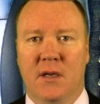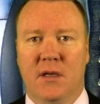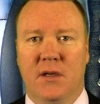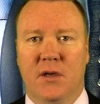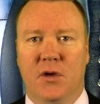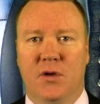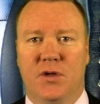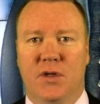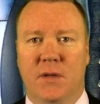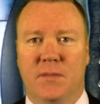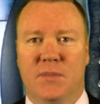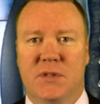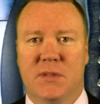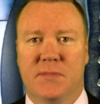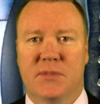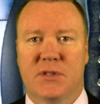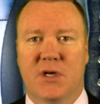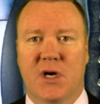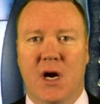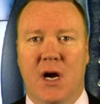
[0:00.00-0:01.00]
YouTube
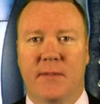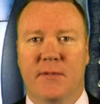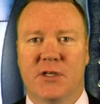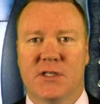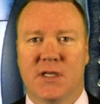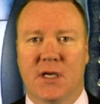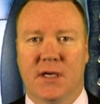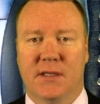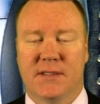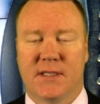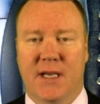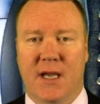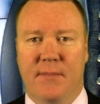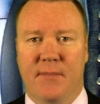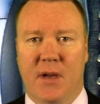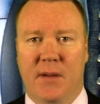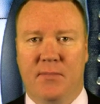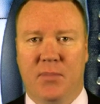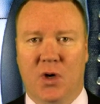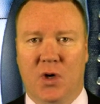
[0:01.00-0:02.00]
subscribers also get
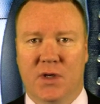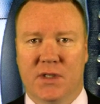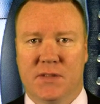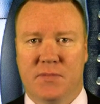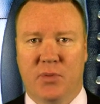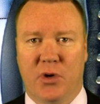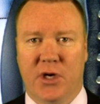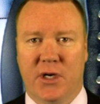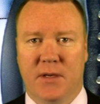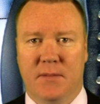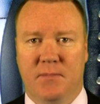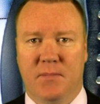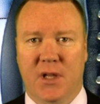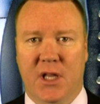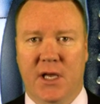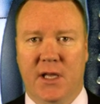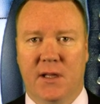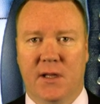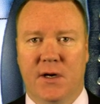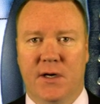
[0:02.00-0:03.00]
my bonus breaking
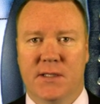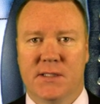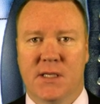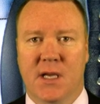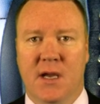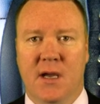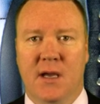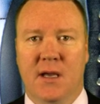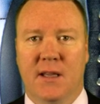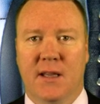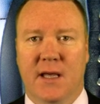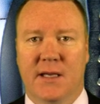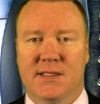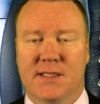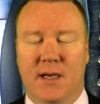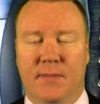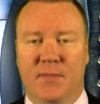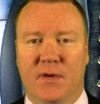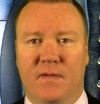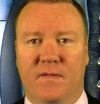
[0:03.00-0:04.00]
play alerts. That's
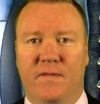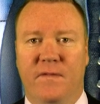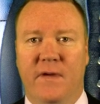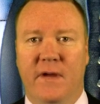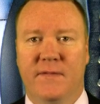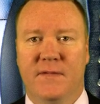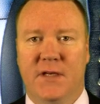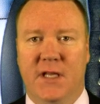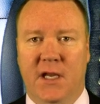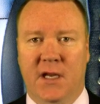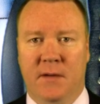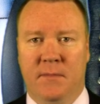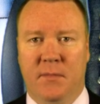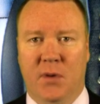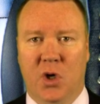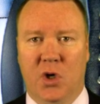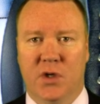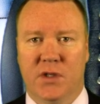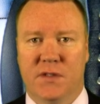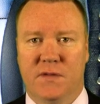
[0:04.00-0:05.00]
up to 15
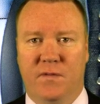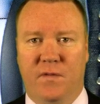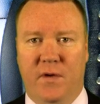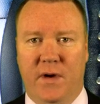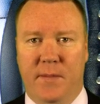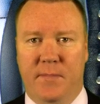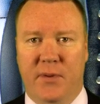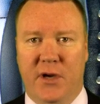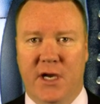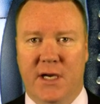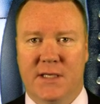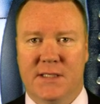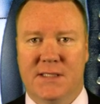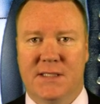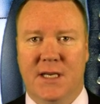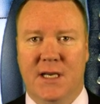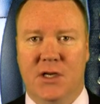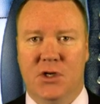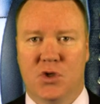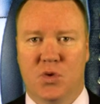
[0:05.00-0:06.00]
bonus free
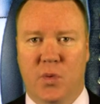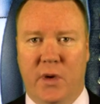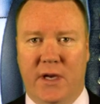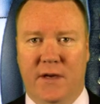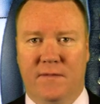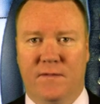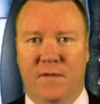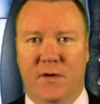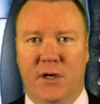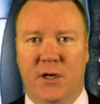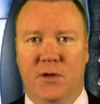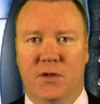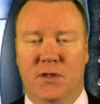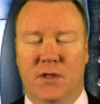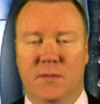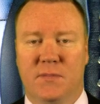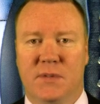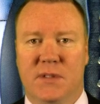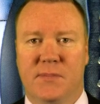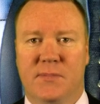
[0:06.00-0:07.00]
picks each week for
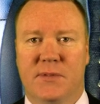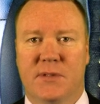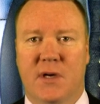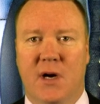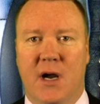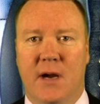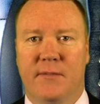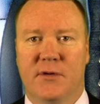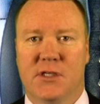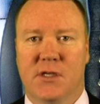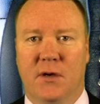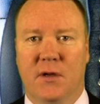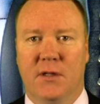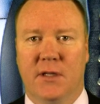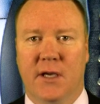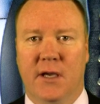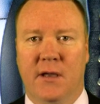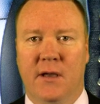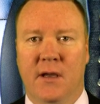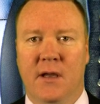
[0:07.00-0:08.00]
YouTube subscribers
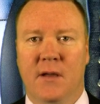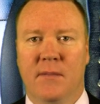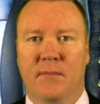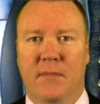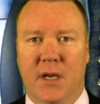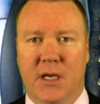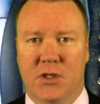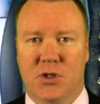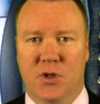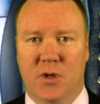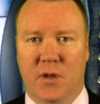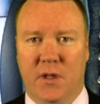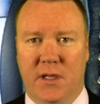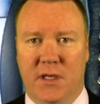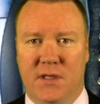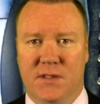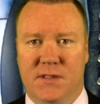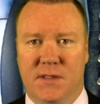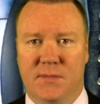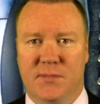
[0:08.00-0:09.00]
only. Make sure that
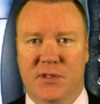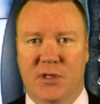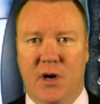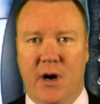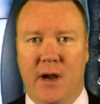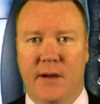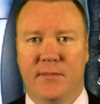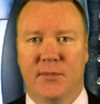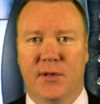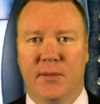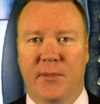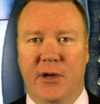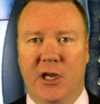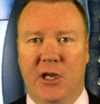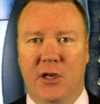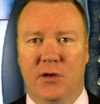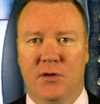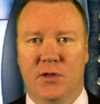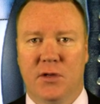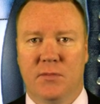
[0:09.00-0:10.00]
you subscribe to my
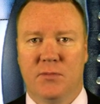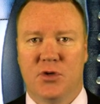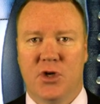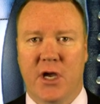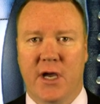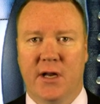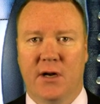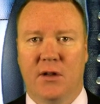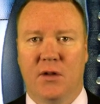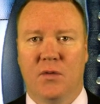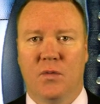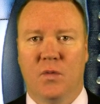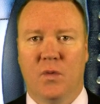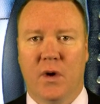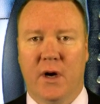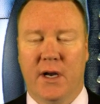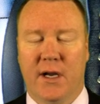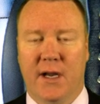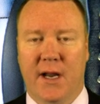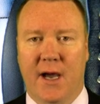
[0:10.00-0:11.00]
YouTube channel
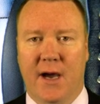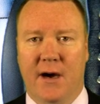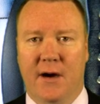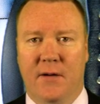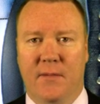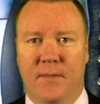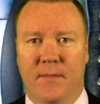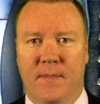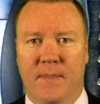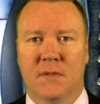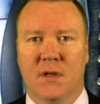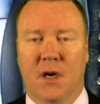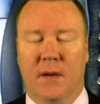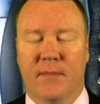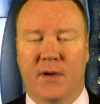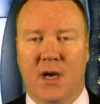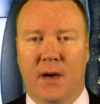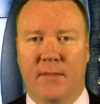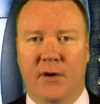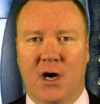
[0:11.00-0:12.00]
right now.
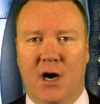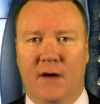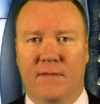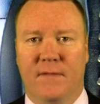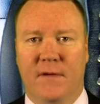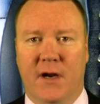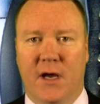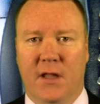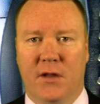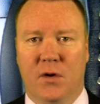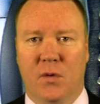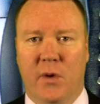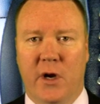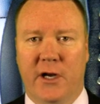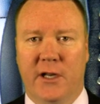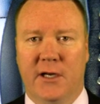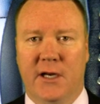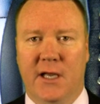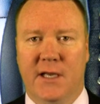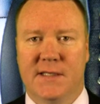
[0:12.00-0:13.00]
I'm coming off another
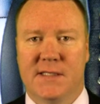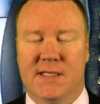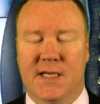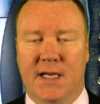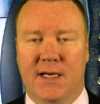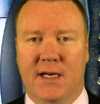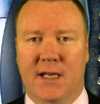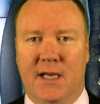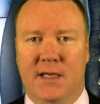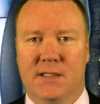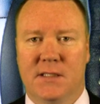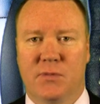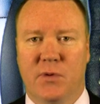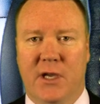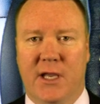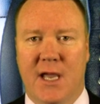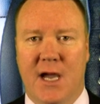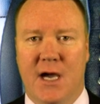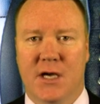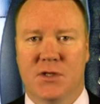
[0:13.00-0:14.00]
winning day Sunday as
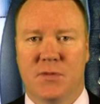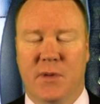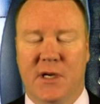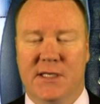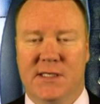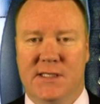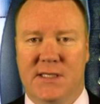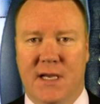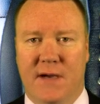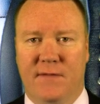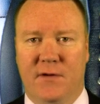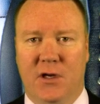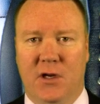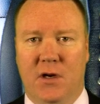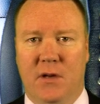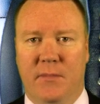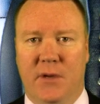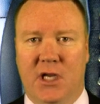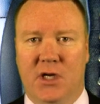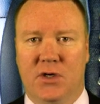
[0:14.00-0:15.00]
we cash my
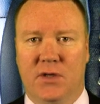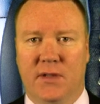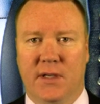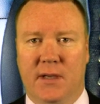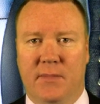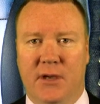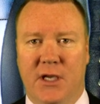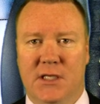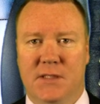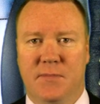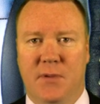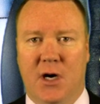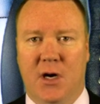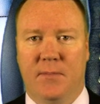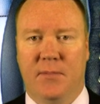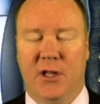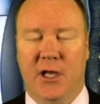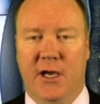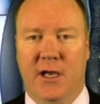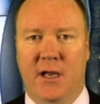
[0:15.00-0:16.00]
7-unit Major League
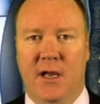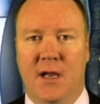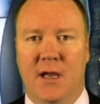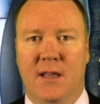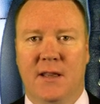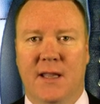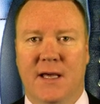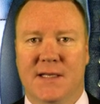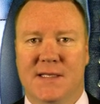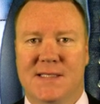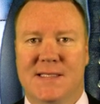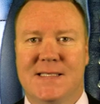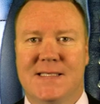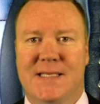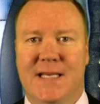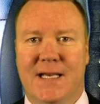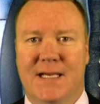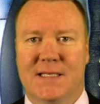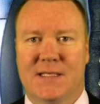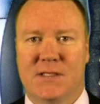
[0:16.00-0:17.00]
Baseball play. That's
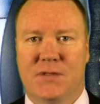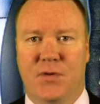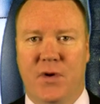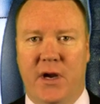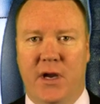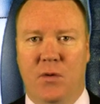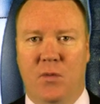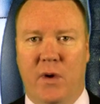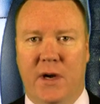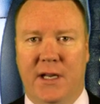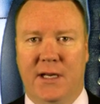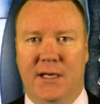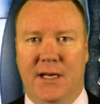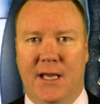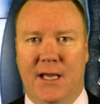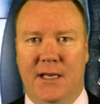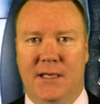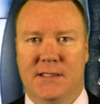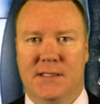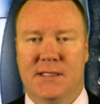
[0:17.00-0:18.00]
6 straight winning
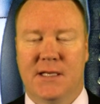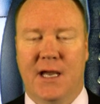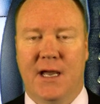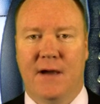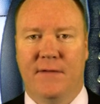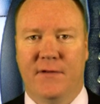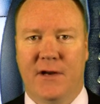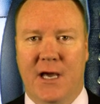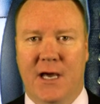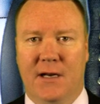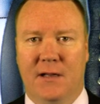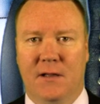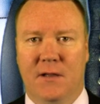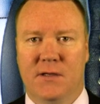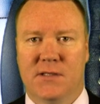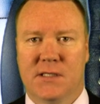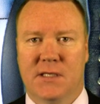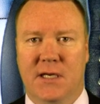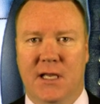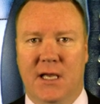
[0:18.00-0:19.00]
days. I haven't had a
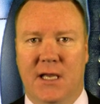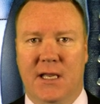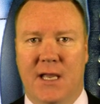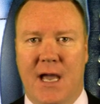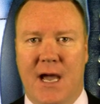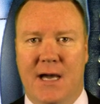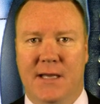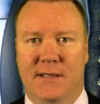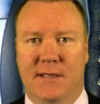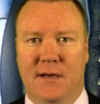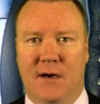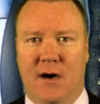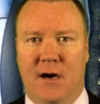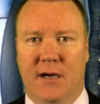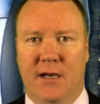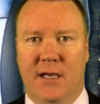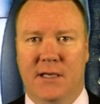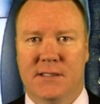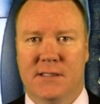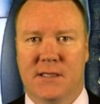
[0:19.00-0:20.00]
losing day yet in
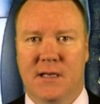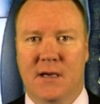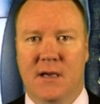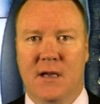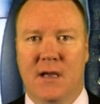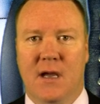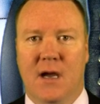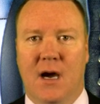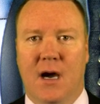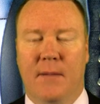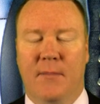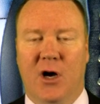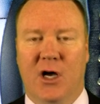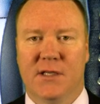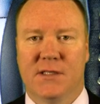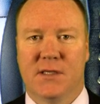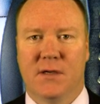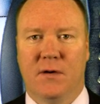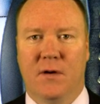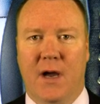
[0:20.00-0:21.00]
August. I'm
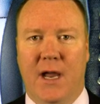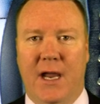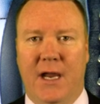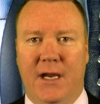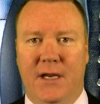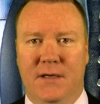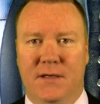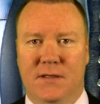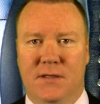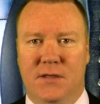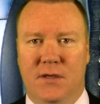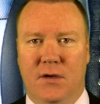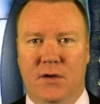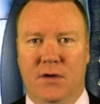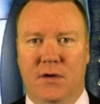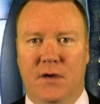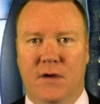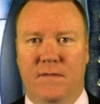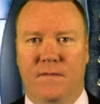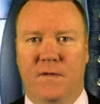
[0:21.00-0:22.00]
also
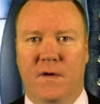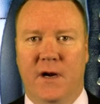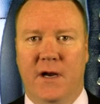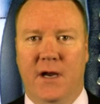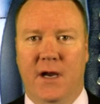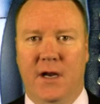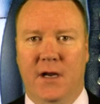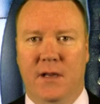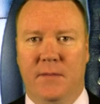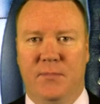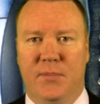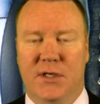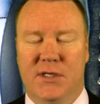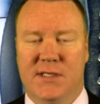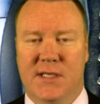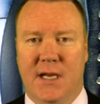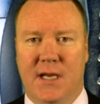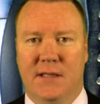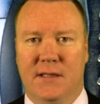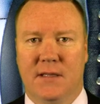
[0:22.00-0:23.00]
8-2, good for
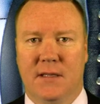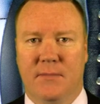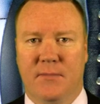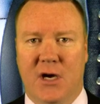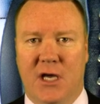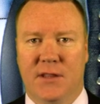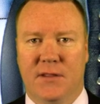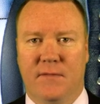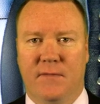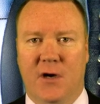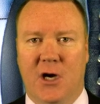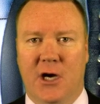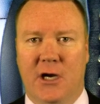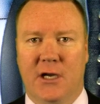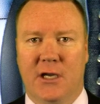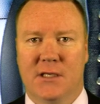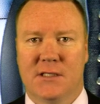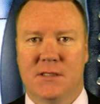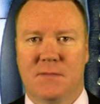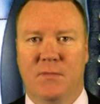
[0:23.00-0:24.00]
80% in the month of
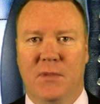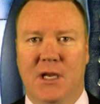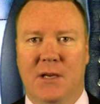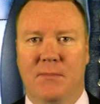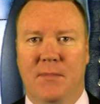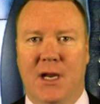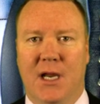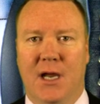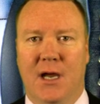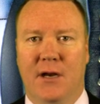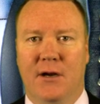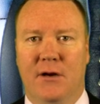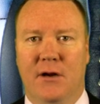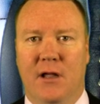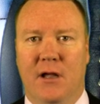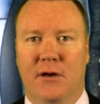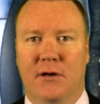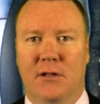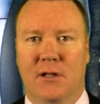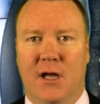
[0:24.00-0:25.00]
August, making my
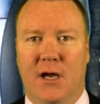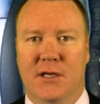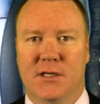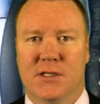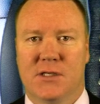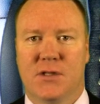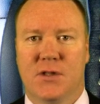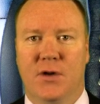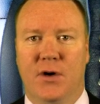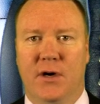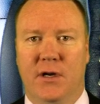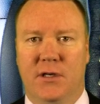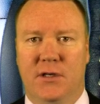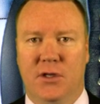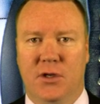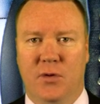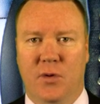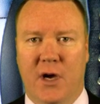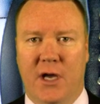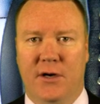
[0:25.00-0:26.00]
$100 clients
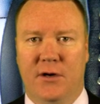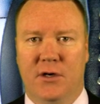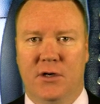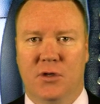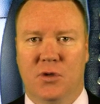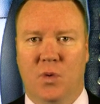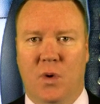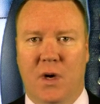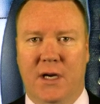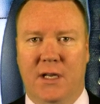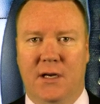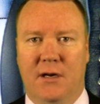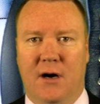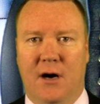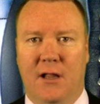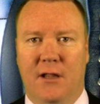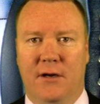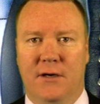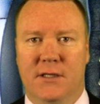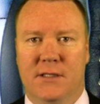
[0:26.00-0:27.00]

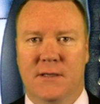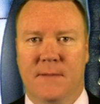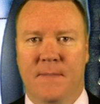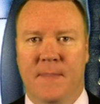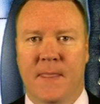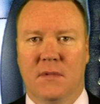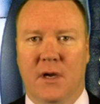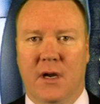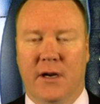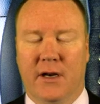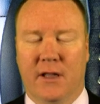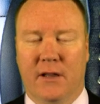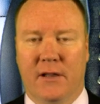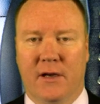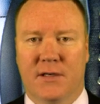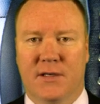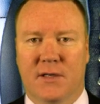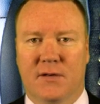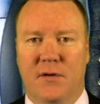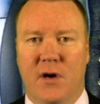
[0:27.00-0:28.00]
$3,220. And I
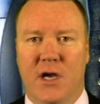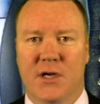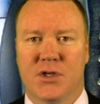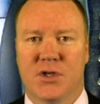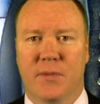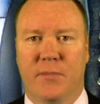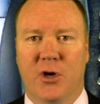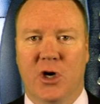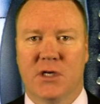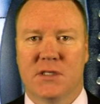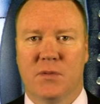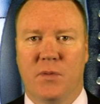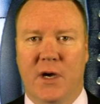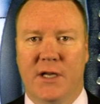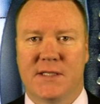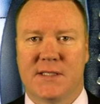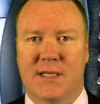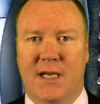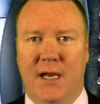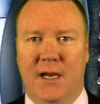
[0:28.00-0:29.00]
like to crush the books
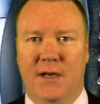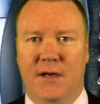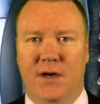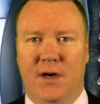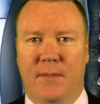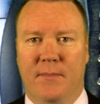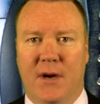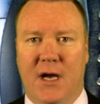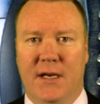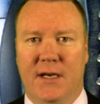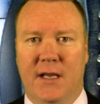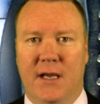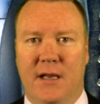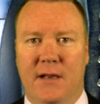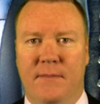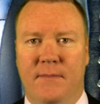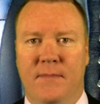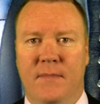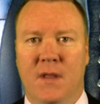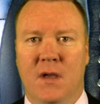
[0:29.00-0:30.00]
once again here Monday